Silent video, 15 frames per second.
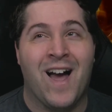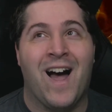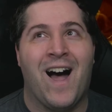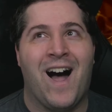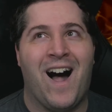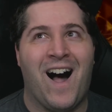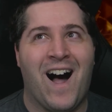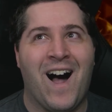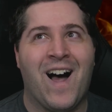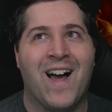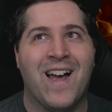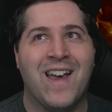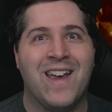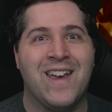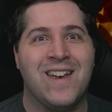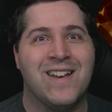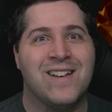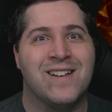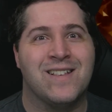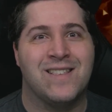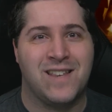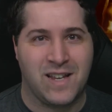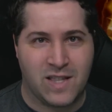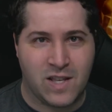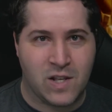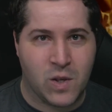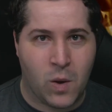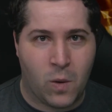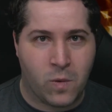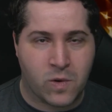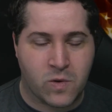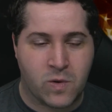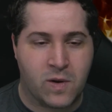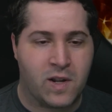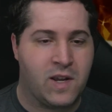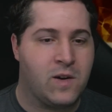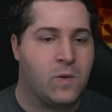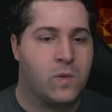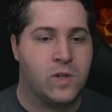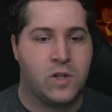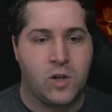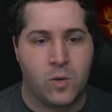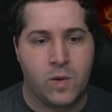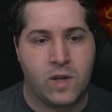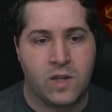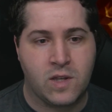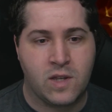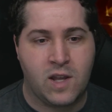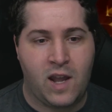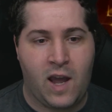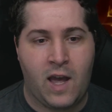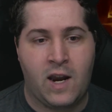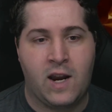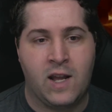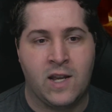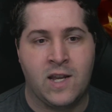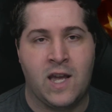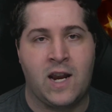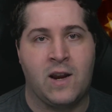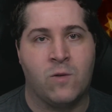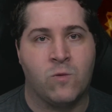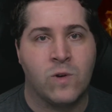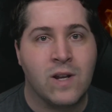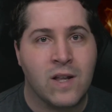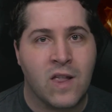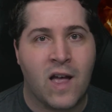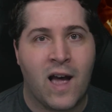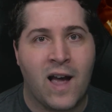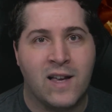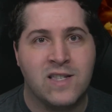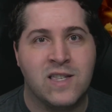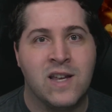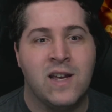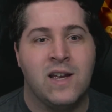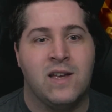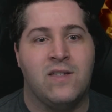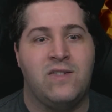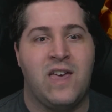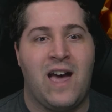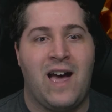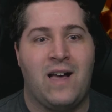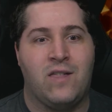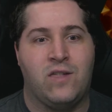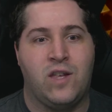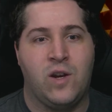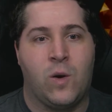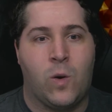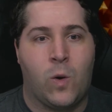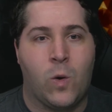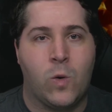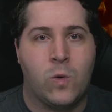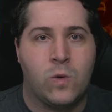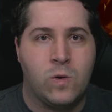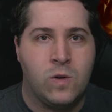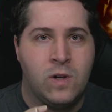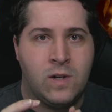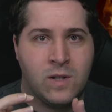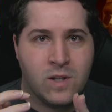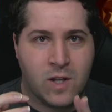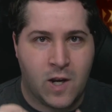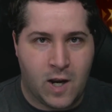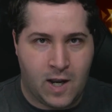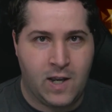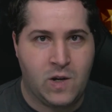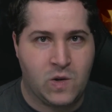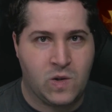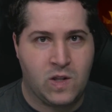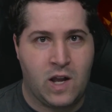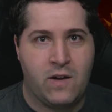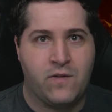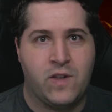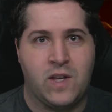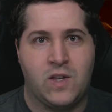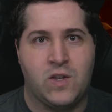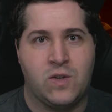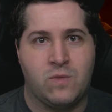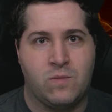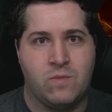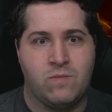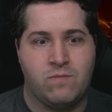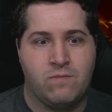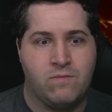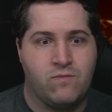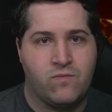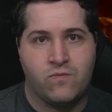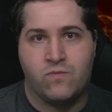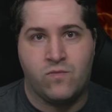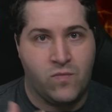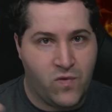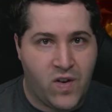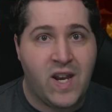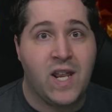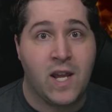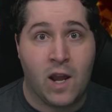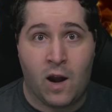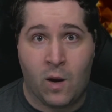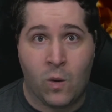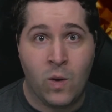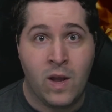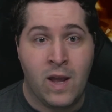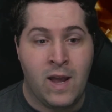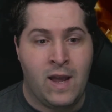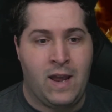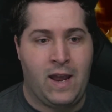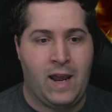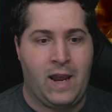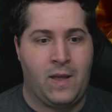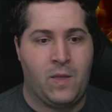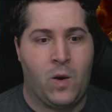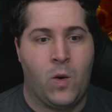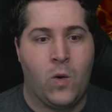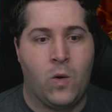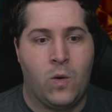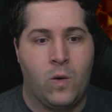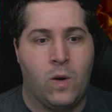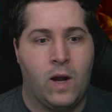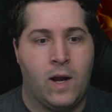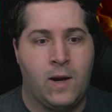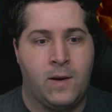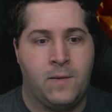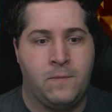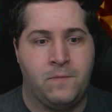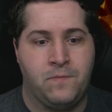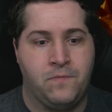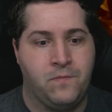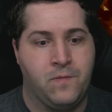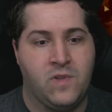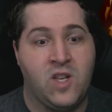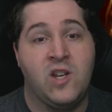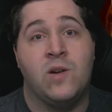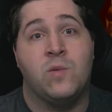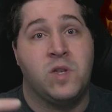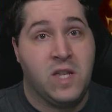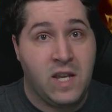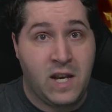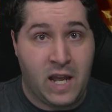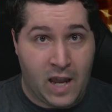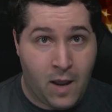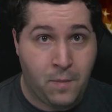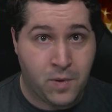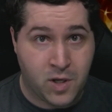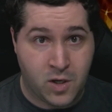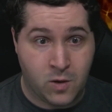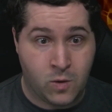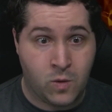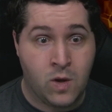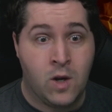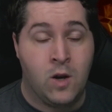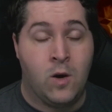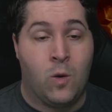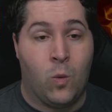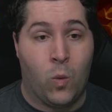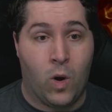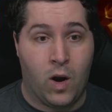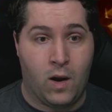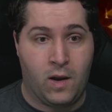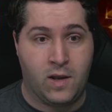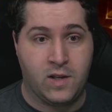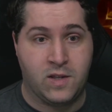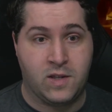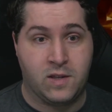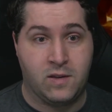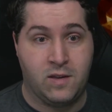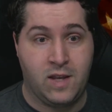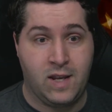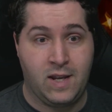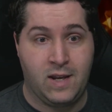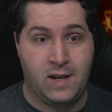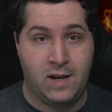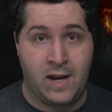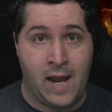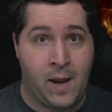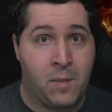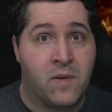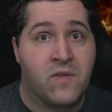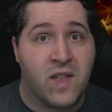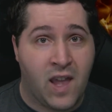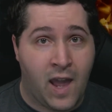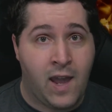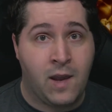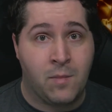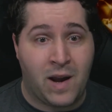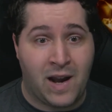I did this whole recording, was doing the editing, and I realized that the whole title of this video and the whole, thing I was leading up to was the name of the game. I